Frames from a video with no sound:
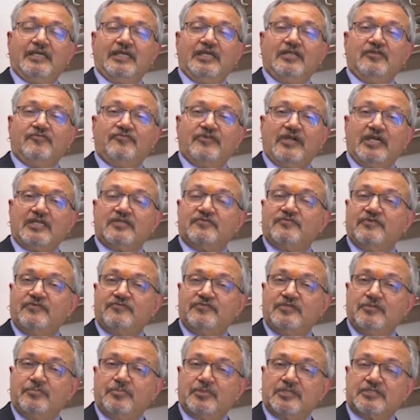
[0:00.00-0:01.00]
infect
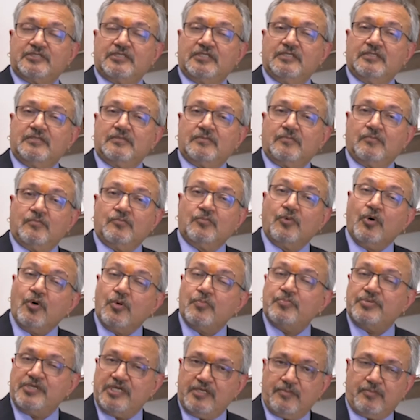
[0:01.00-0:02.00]
50%
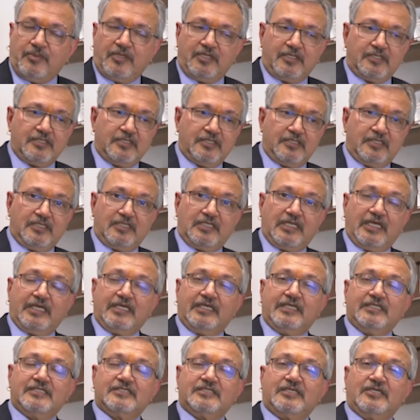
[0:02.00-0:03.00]
more people.
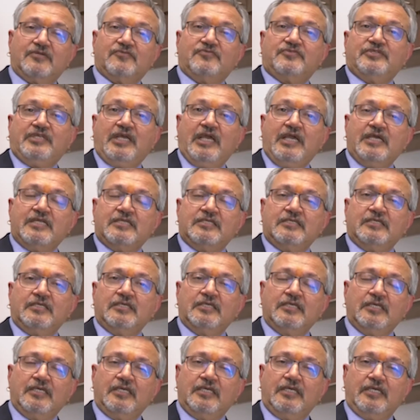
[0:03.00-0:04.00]
Like instead of 10,
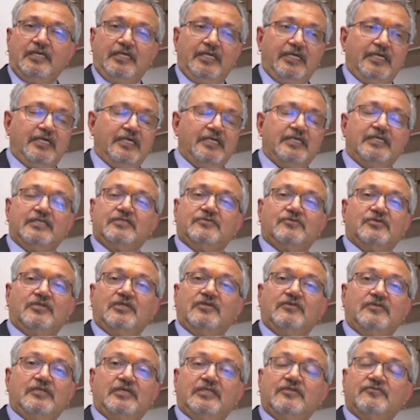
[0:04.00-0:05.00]
it could
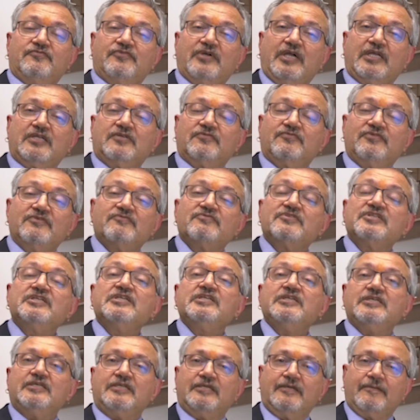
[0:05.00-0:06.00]
infect
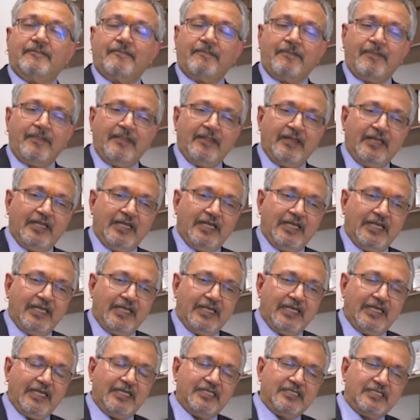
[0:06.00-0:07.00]
15.
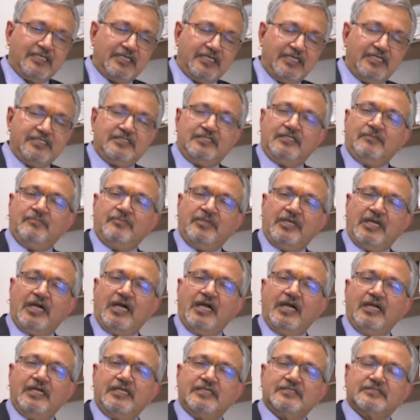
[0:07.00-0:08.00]
And the reason
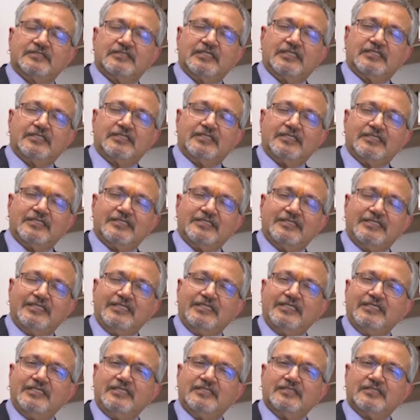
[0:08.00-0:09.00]
behind is that
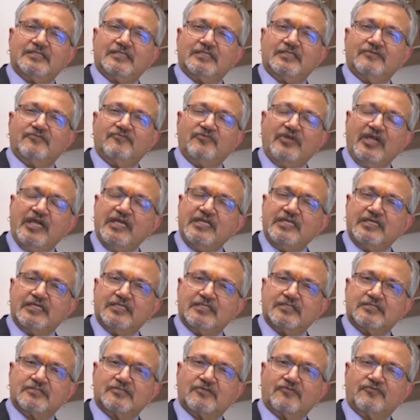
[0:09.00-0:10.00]
these
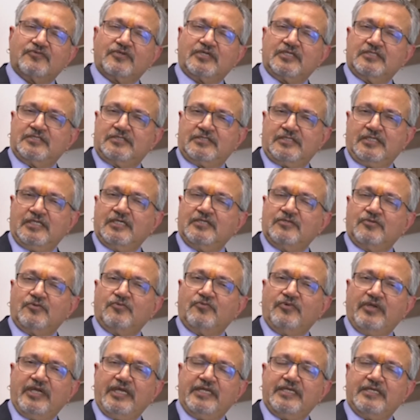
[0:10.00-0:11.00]
variants of concern
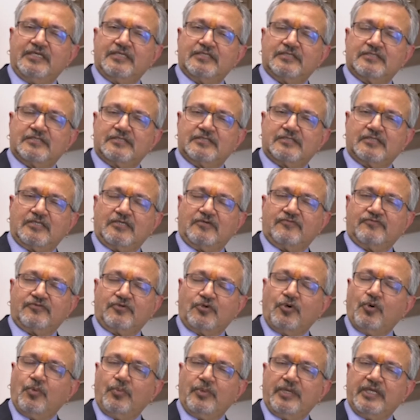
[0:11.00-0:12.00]
or variants of
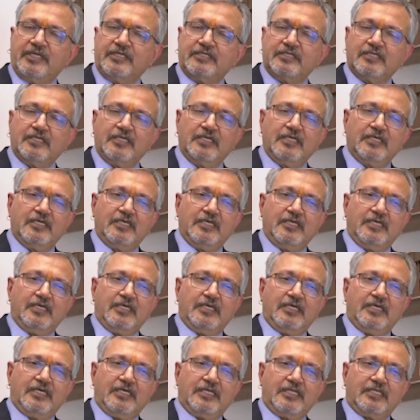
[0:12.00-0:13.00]
COVID,
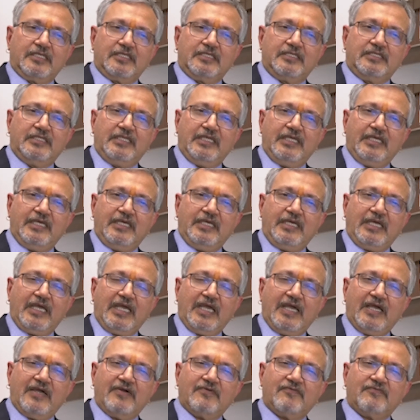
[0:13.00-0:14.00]
they
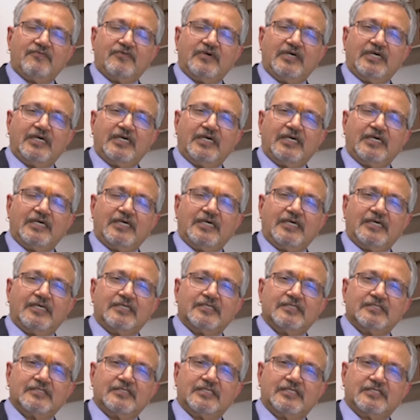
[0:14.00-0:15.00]
have
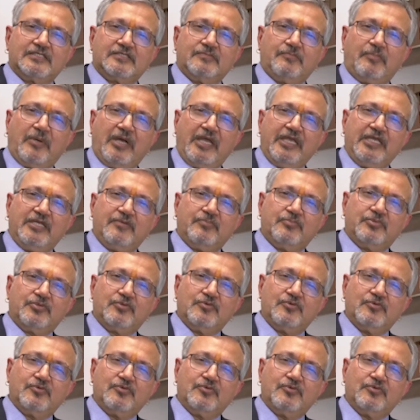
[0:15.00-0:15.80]
the spikes